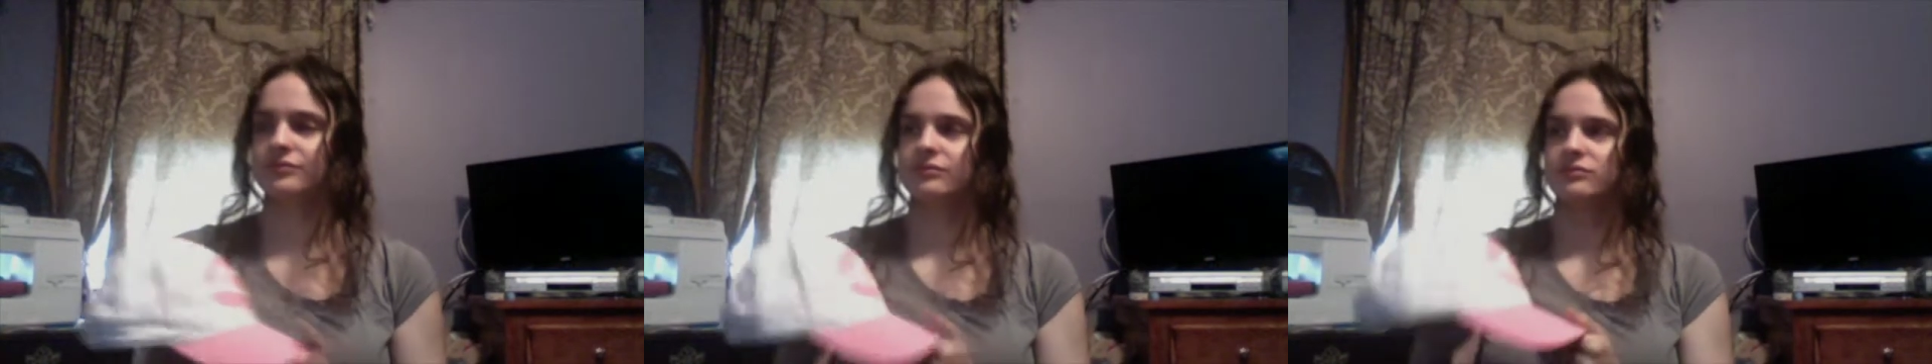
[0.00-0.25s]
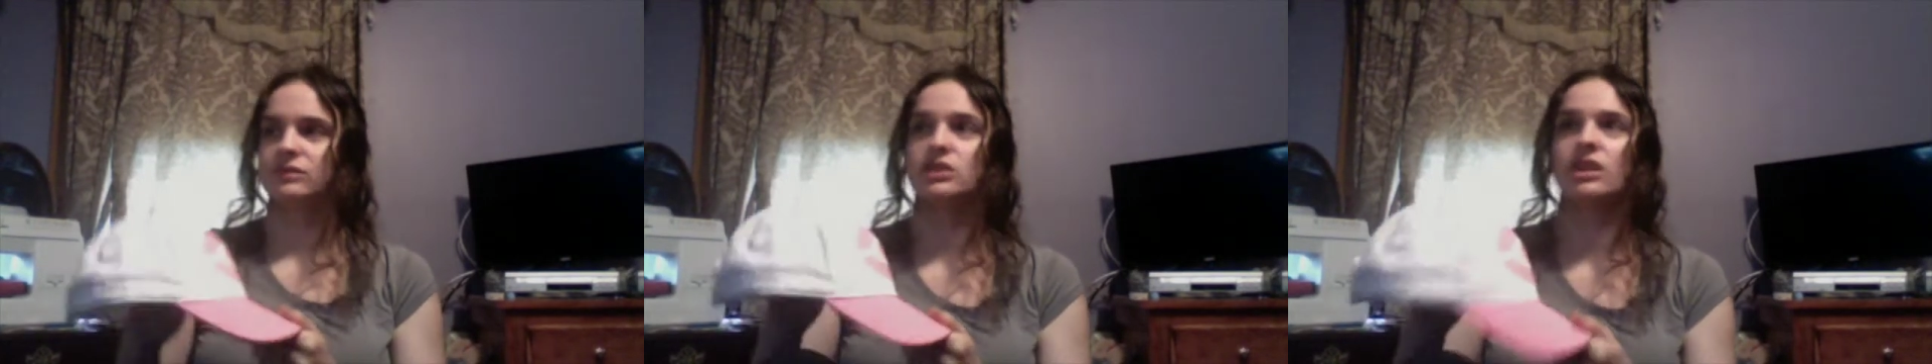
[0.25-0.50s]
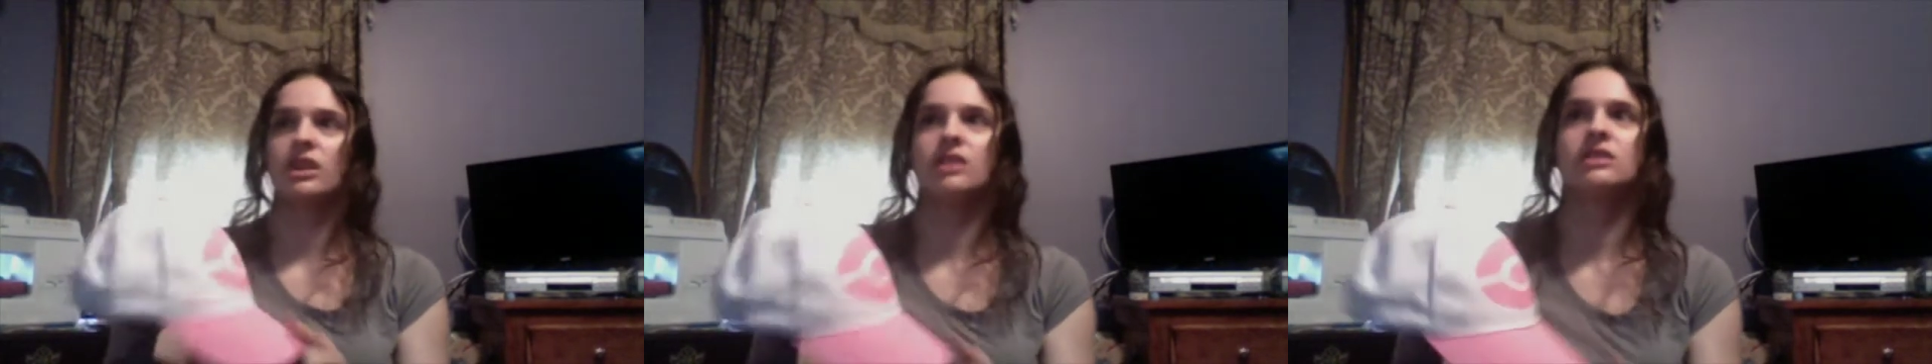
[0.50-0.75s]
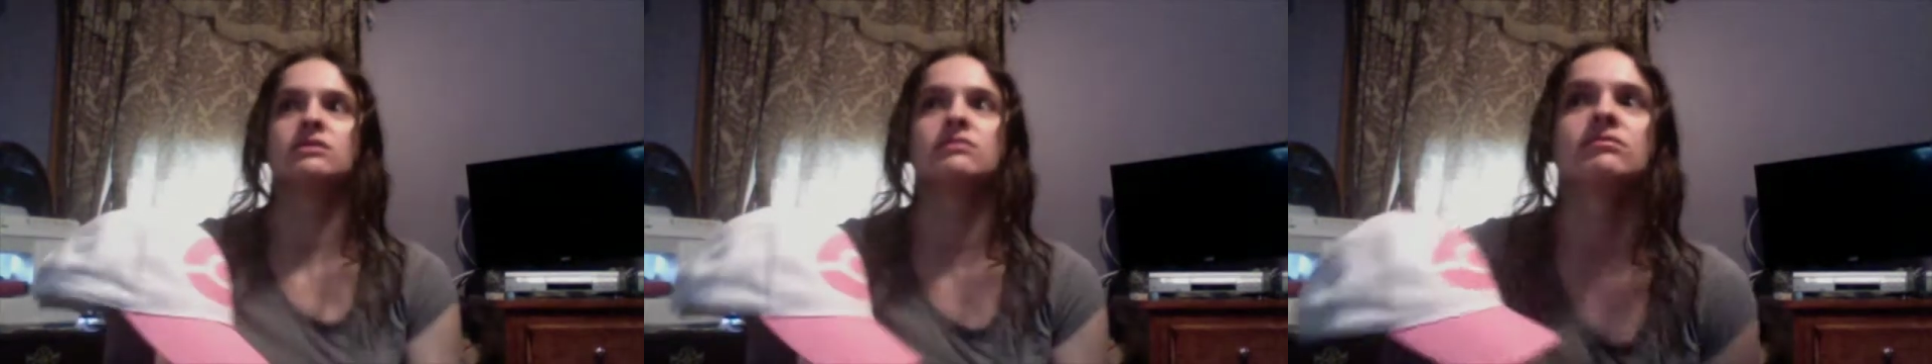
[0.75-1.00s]

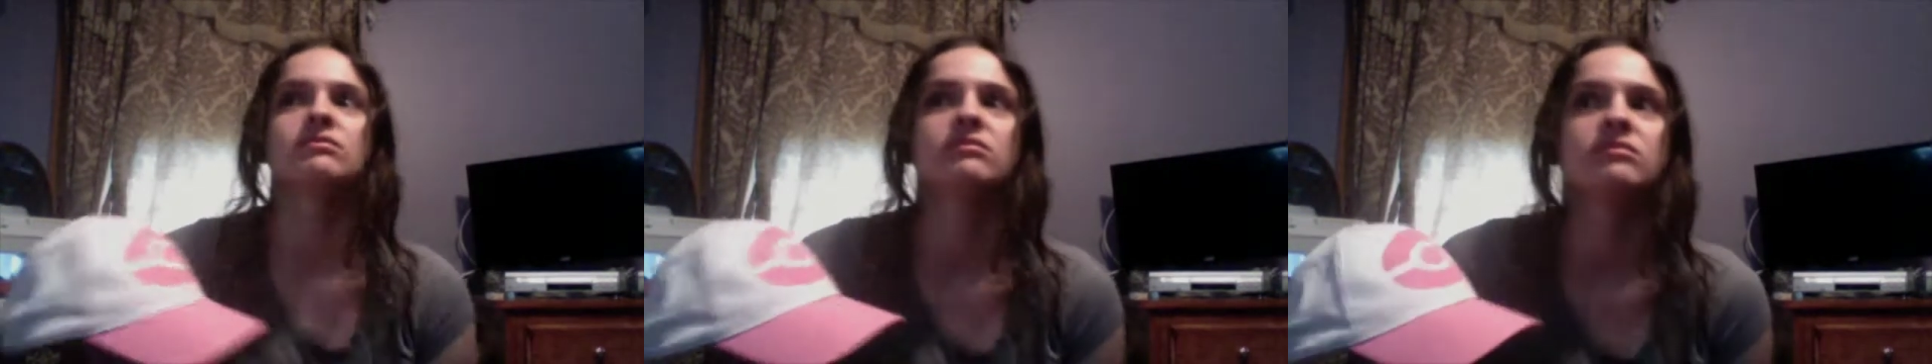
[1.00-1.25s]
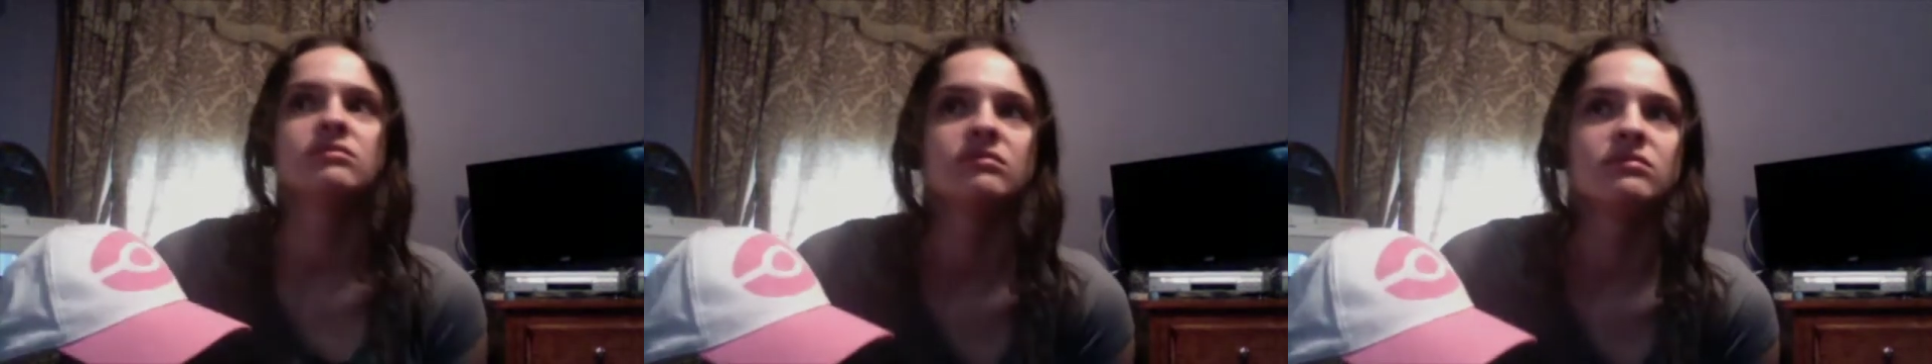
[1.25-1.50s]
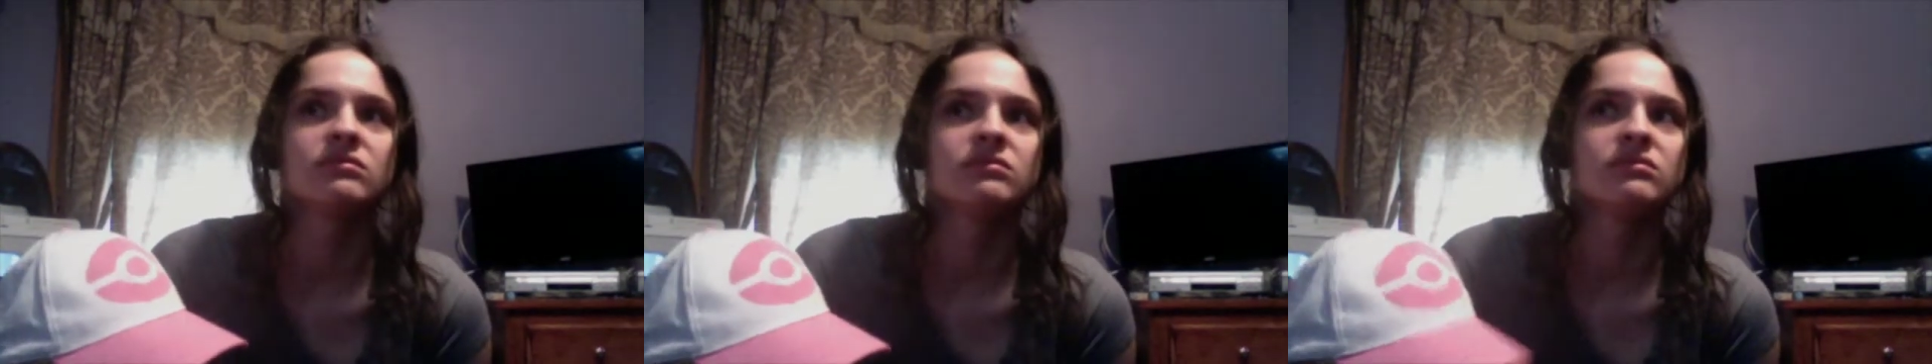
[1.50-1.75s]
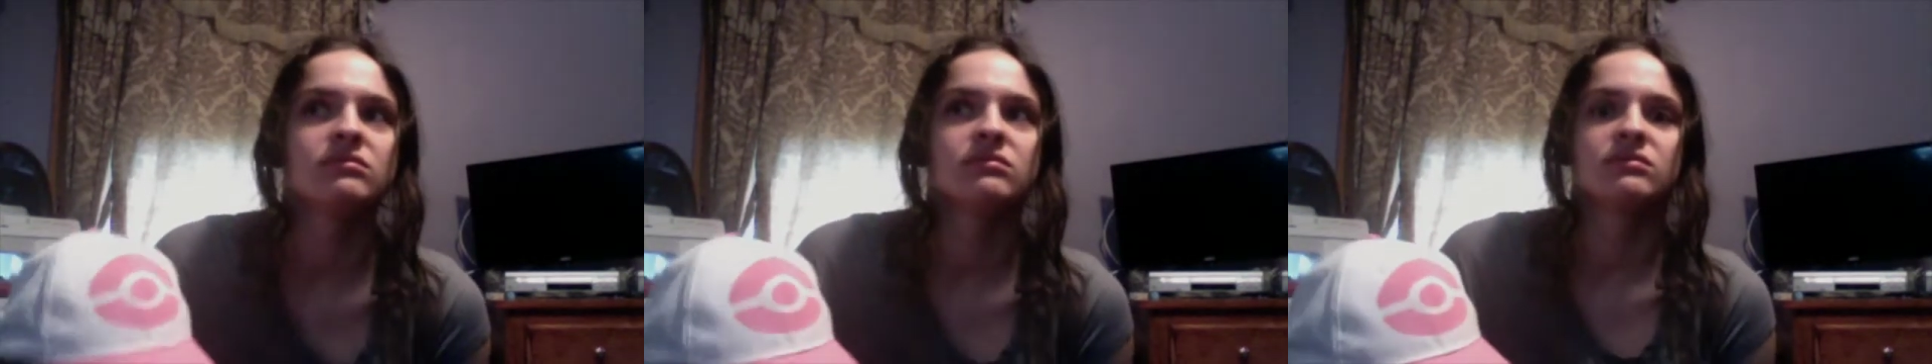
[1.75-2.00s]
So
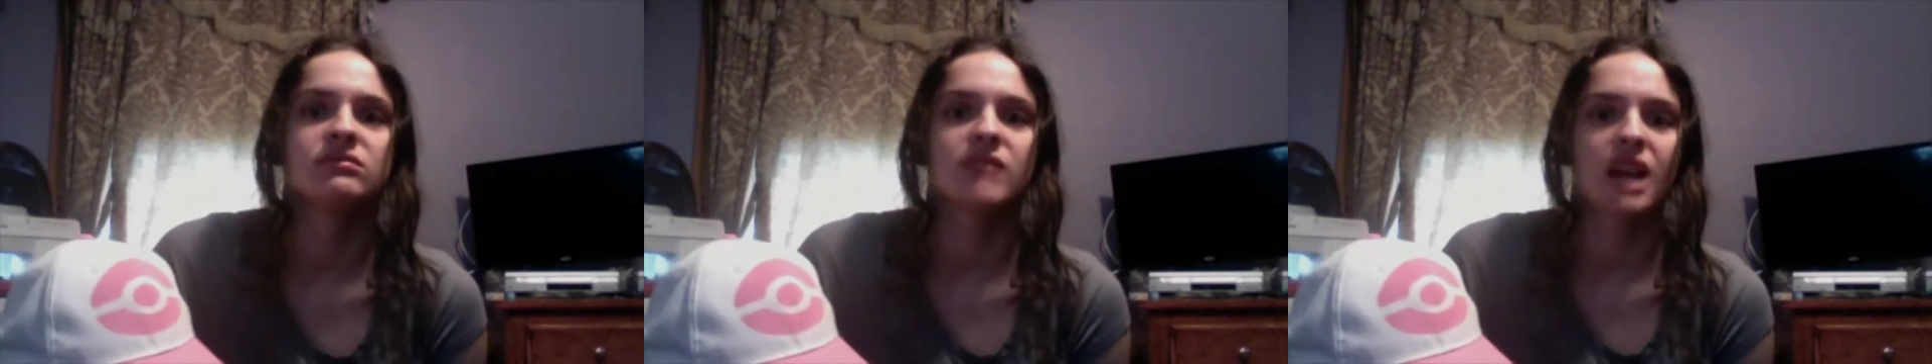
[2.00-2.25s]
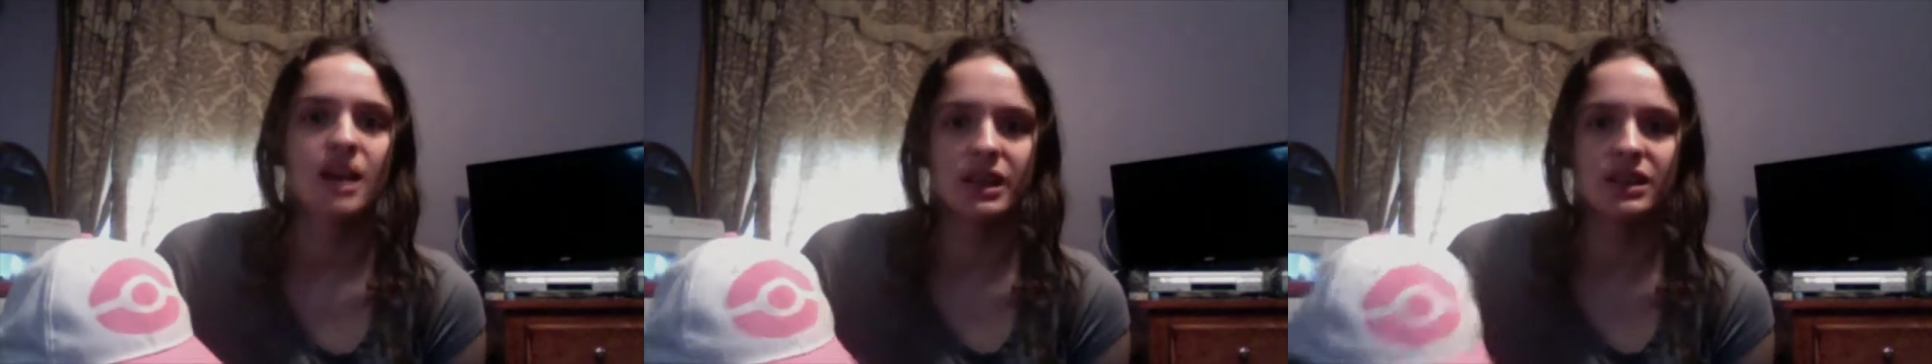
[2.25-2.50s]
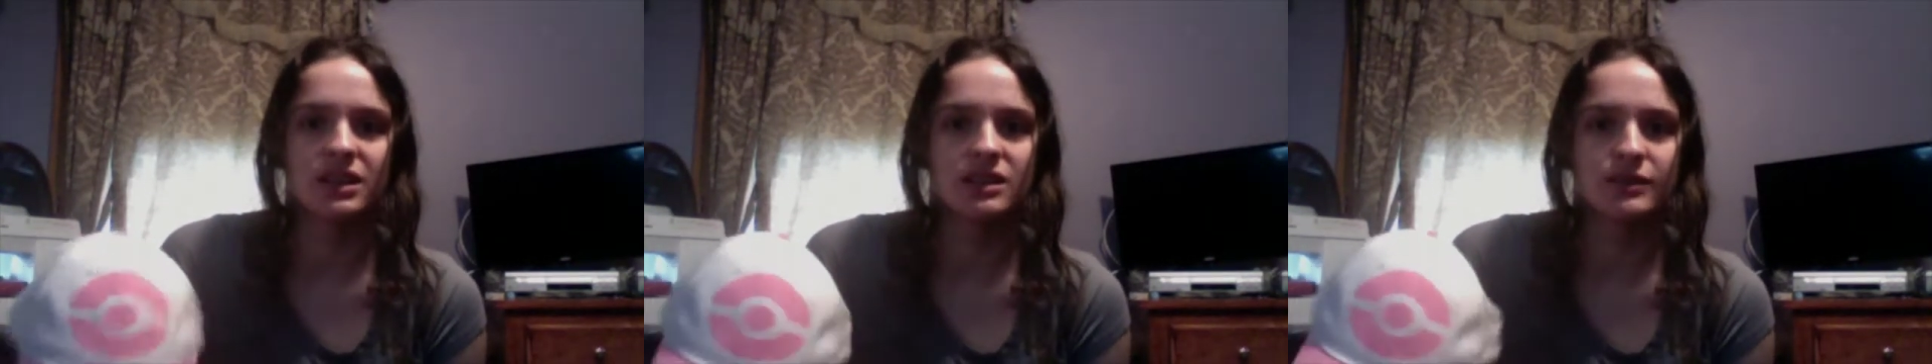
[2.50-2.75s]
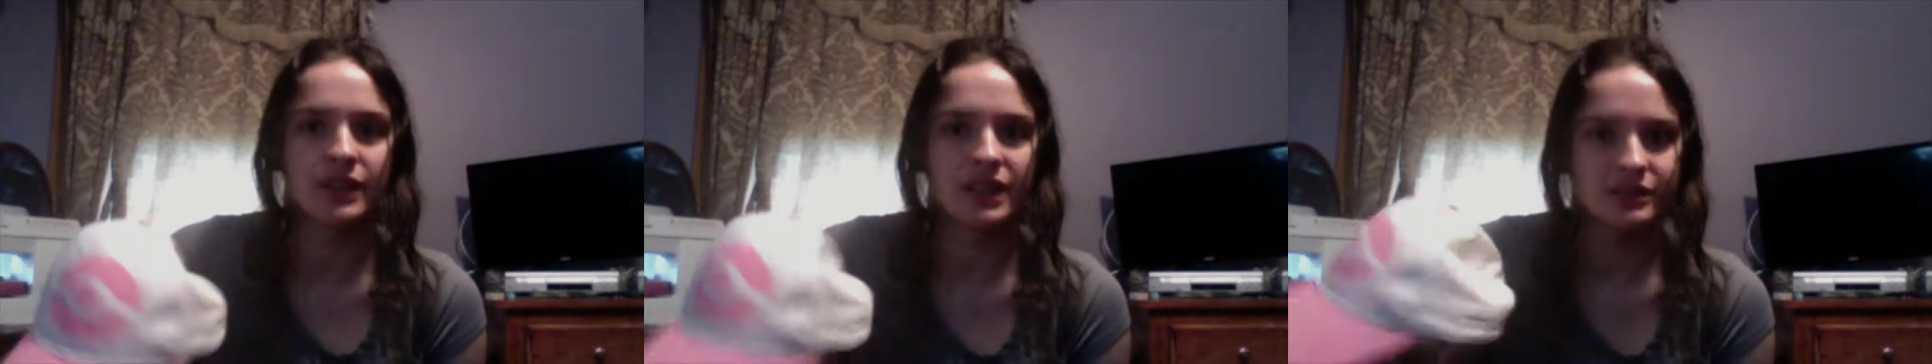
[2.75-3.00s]
I made this
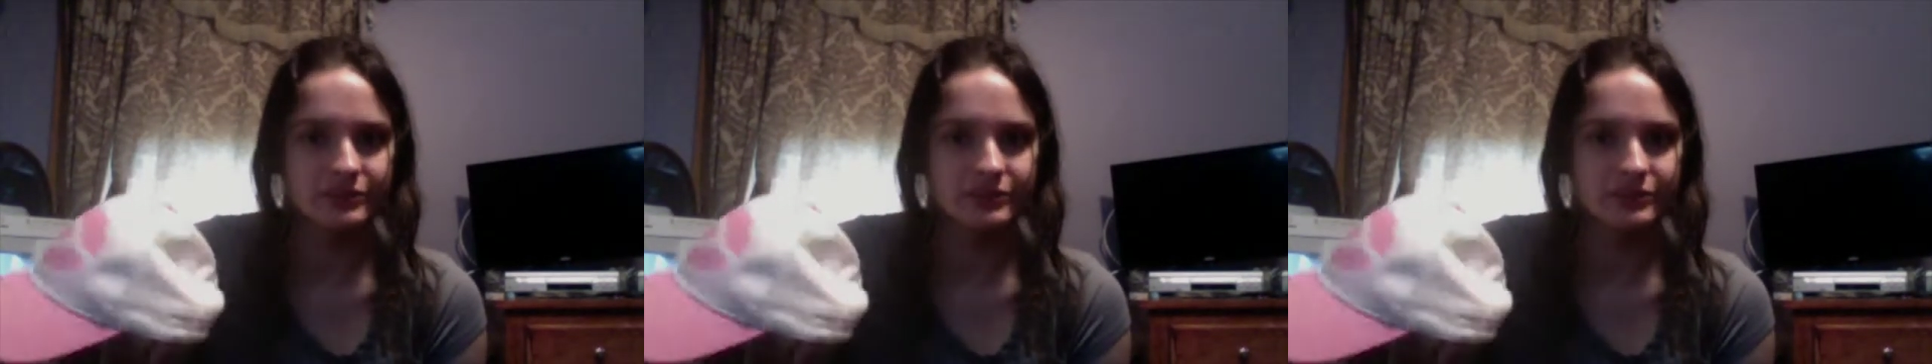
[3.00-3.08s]
for like